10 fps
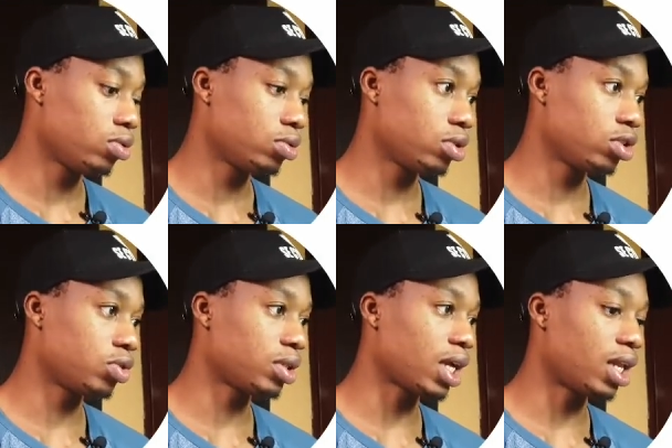Is
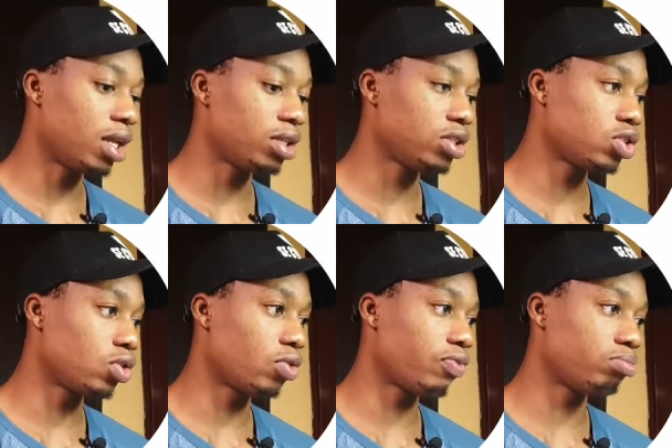what I learned.
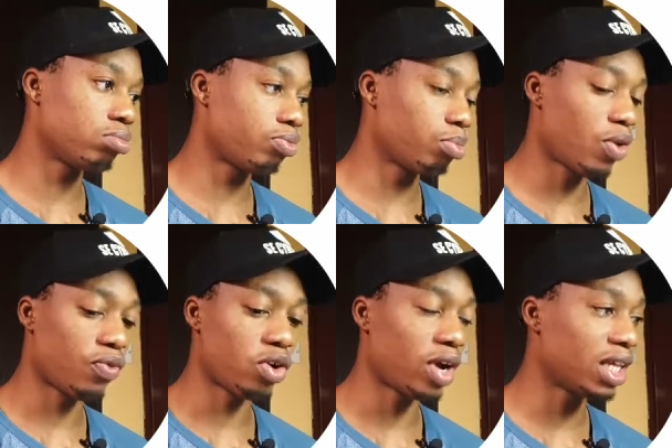So
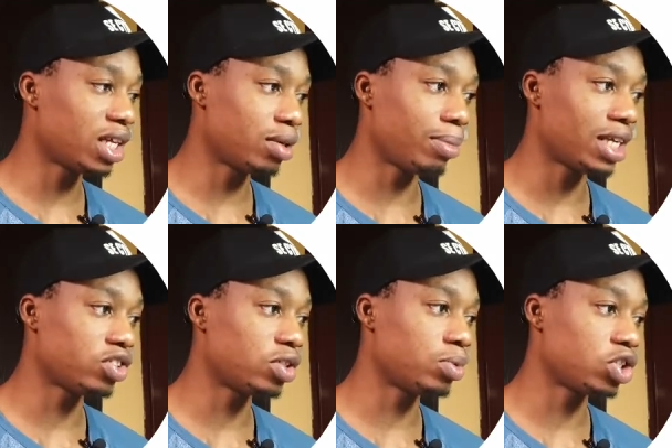before you write any
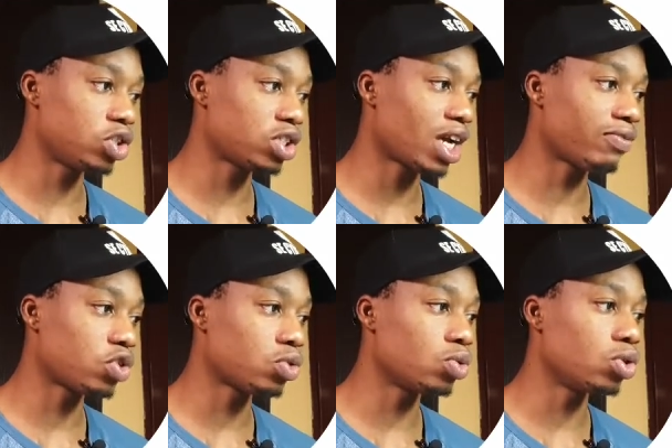bash scripting, you just have
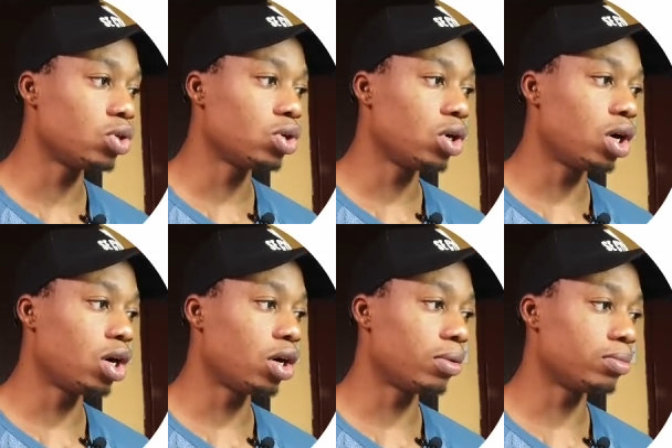to
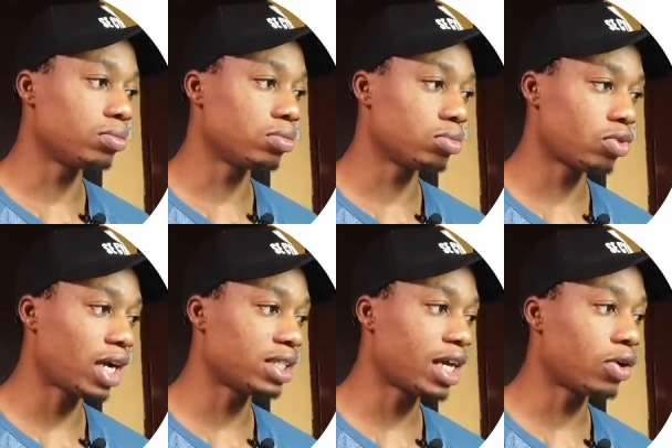
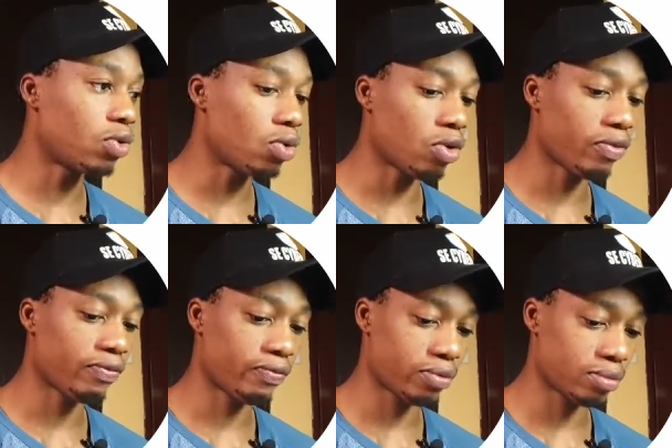write echo
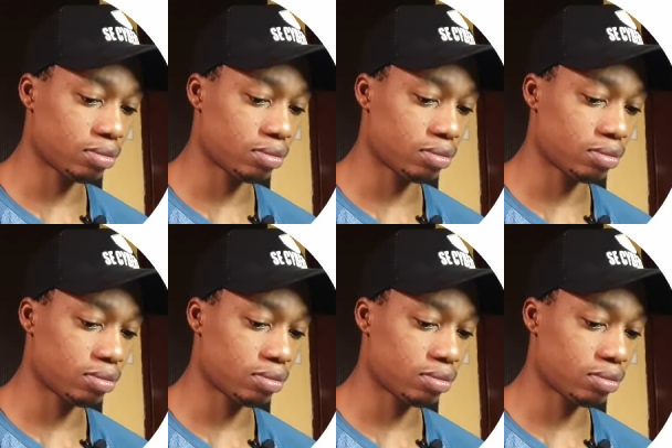off.